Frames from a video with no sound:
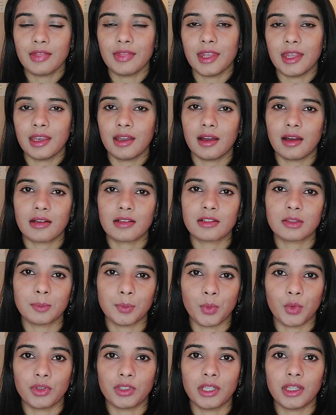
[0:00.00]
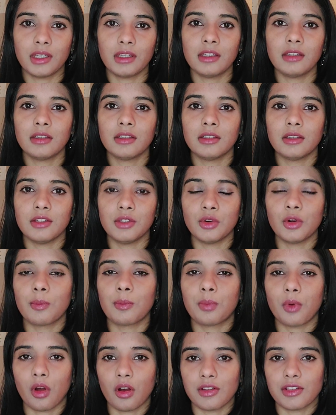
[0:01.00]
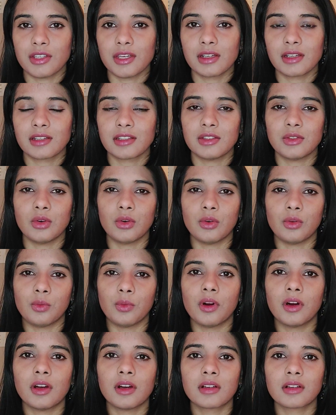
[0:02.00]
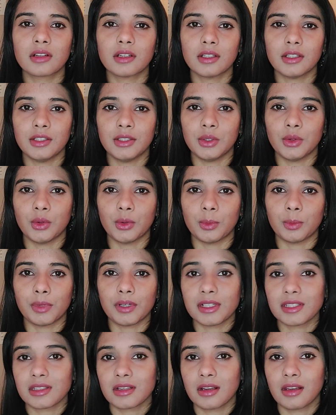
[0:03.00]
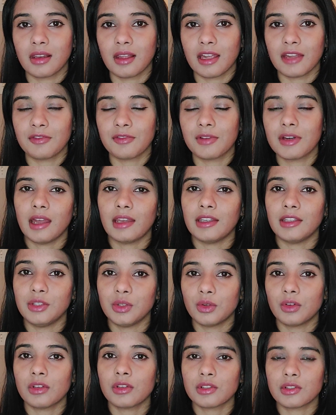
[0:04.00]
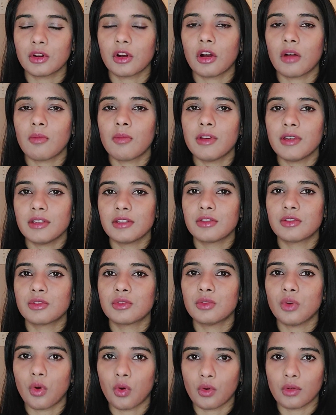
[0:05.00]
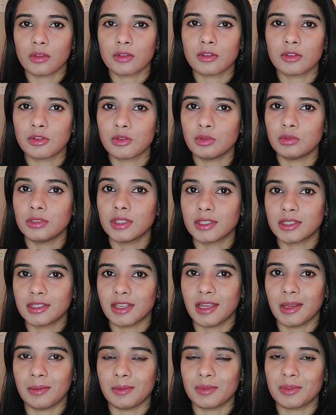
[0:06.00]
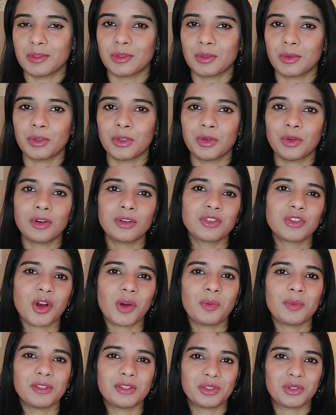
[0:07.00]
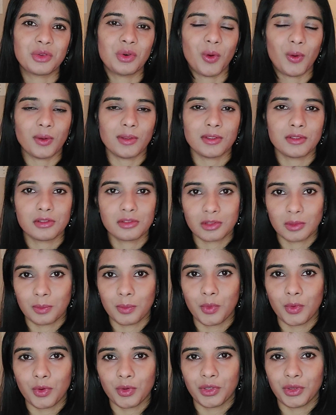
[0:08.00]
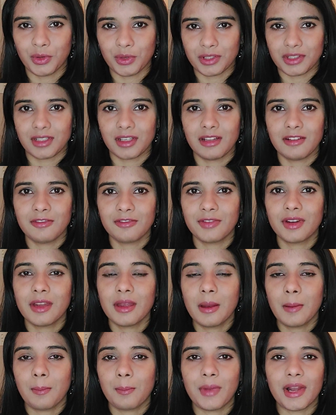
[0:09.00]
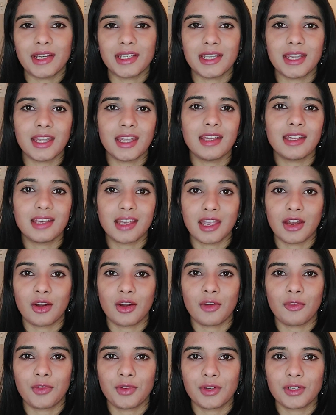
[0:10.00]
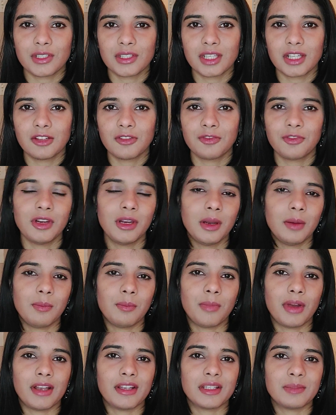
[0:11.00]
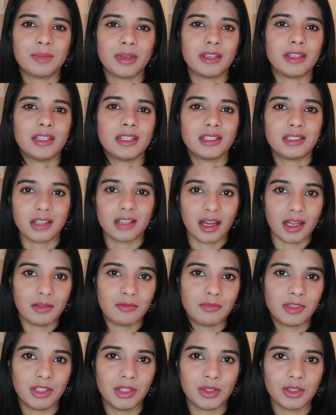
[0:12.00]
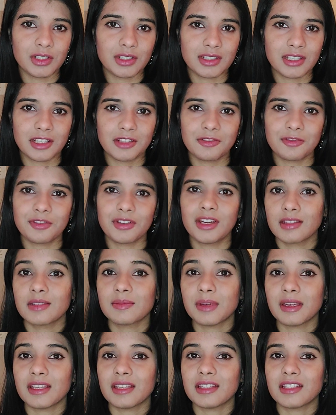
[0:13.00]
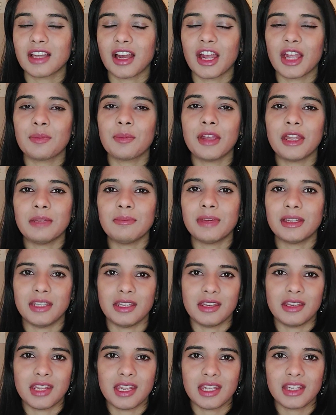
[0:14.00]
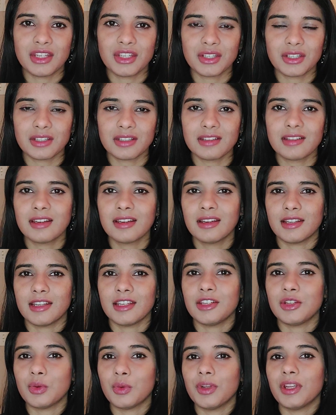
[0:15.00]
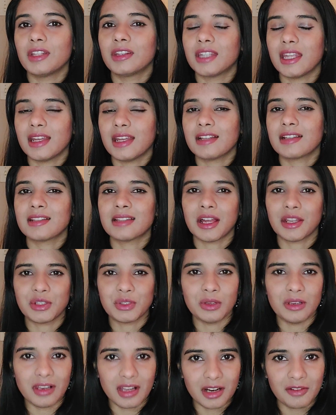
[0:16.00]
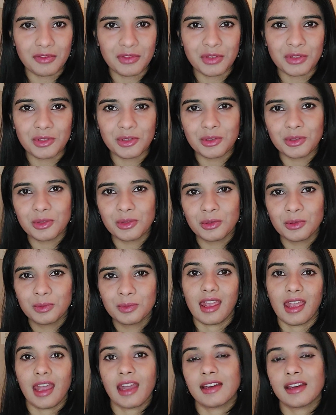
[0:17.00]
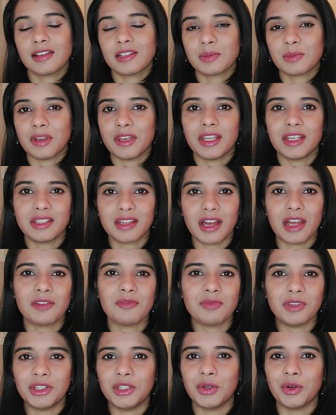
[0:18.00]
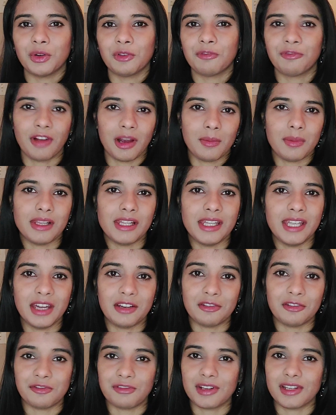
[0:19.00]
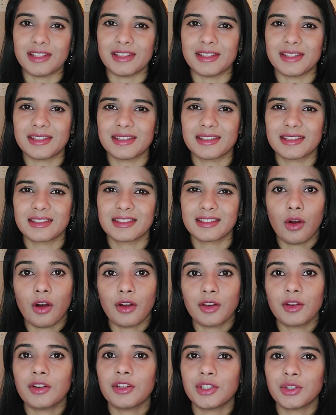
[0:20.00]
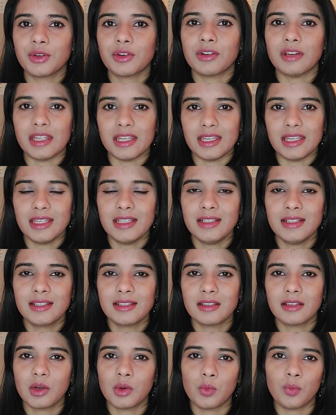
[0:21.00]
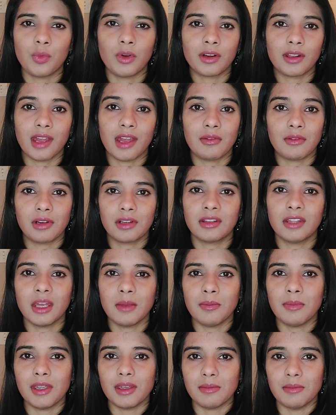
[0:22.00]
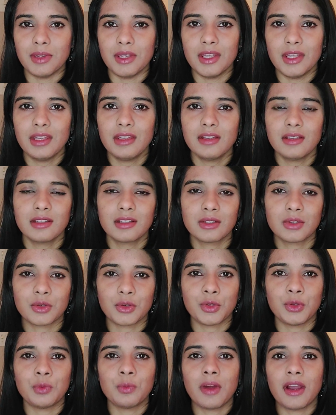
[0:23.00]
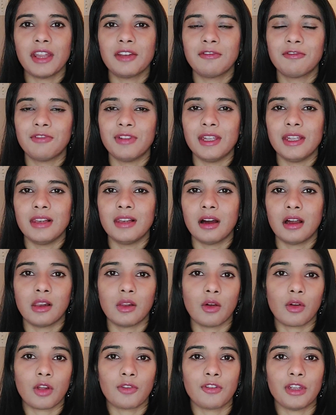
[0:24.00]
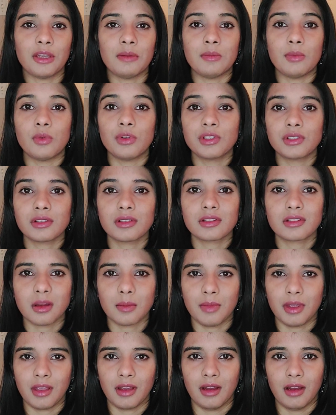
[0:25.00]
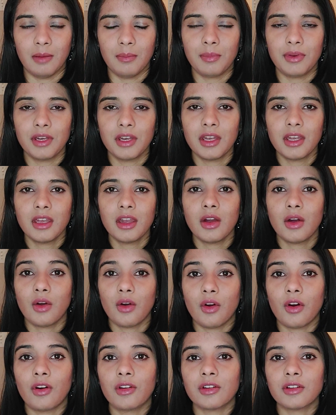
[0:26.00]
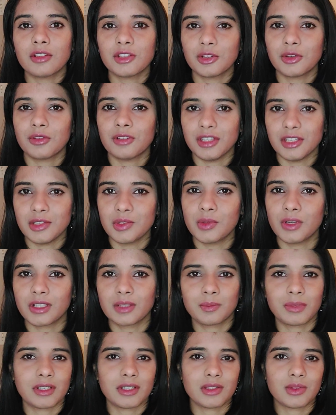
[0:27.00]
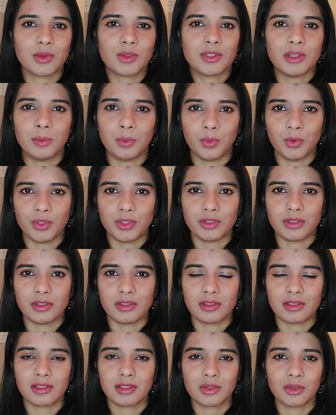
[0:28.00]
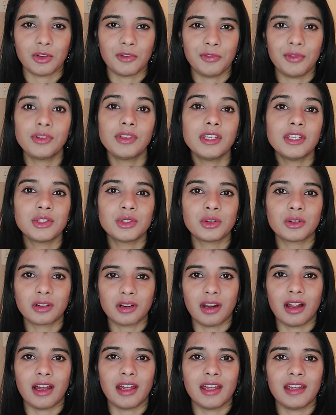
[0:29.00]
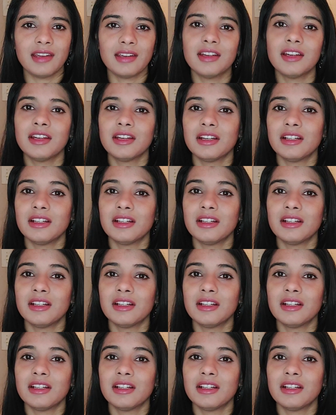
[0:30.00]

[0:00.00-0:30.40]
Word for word: they are supporting your projects, your work, your personal life, and your job is to also do the same. So, your job is to also support yourself by taking care of yourself, by spending time with yourself. Spend time in meditation, in doing things that you love to do, and spending time with your family and friends. Honor your needs, whatever they may be. So, you might feel a lot of emotions coming up, honor your need to express those emotions so if you need to cry